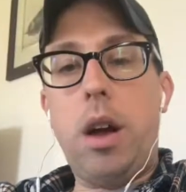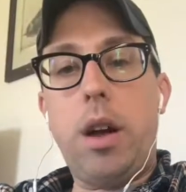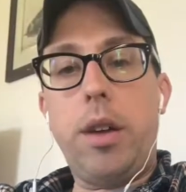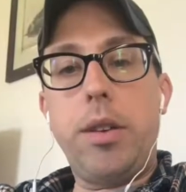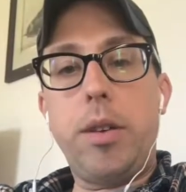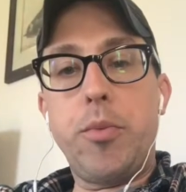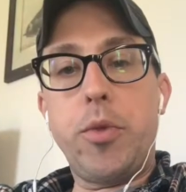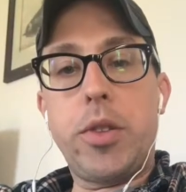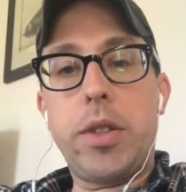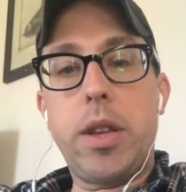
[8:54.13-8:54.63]

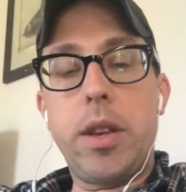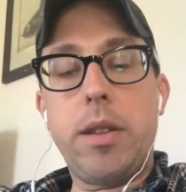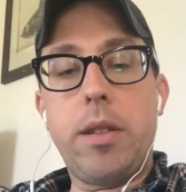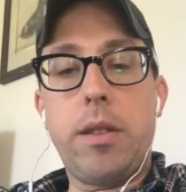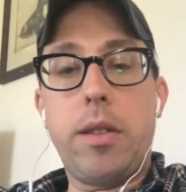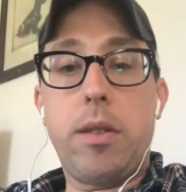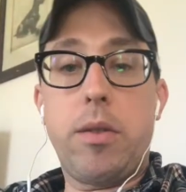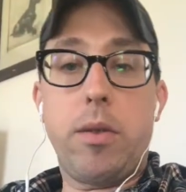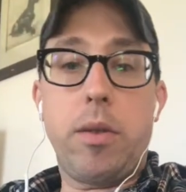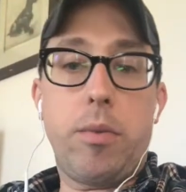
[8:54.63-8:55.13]
Number 6,
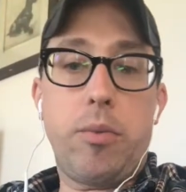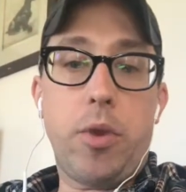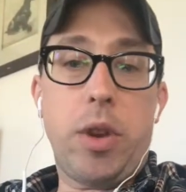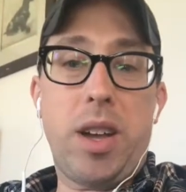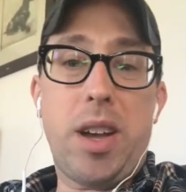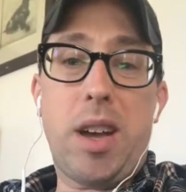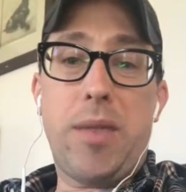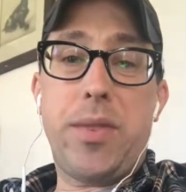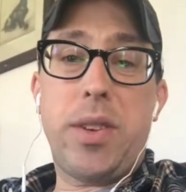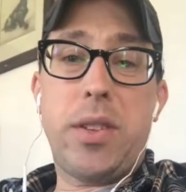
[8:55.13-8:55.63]
this one's
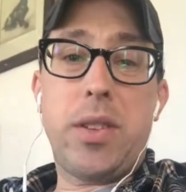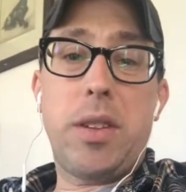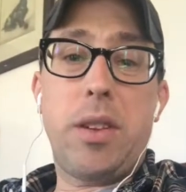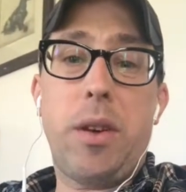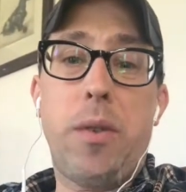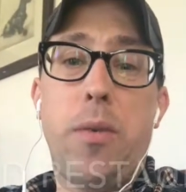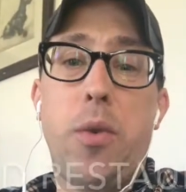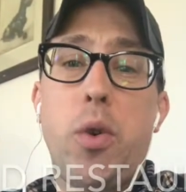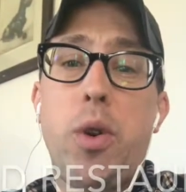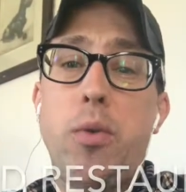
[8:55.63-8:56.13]
pretty obvious.
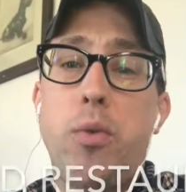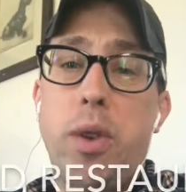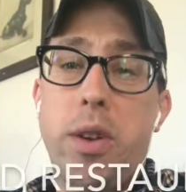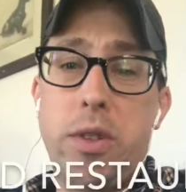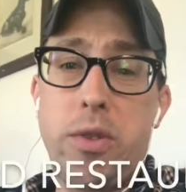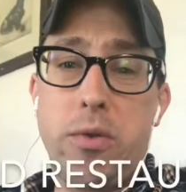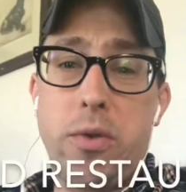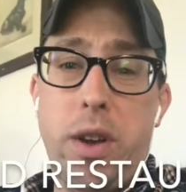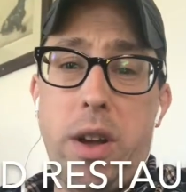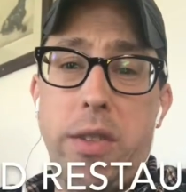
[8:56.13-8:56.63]
Avoid
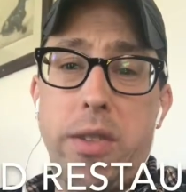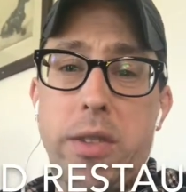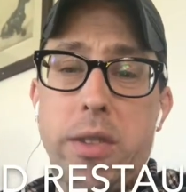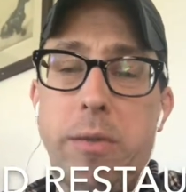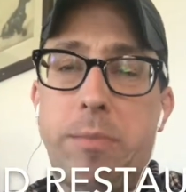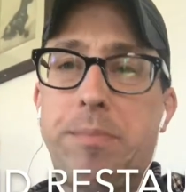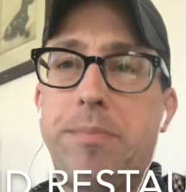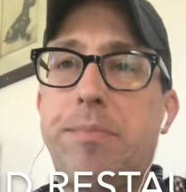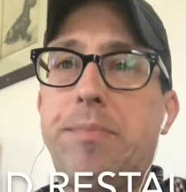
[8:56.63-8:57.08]
restaurants.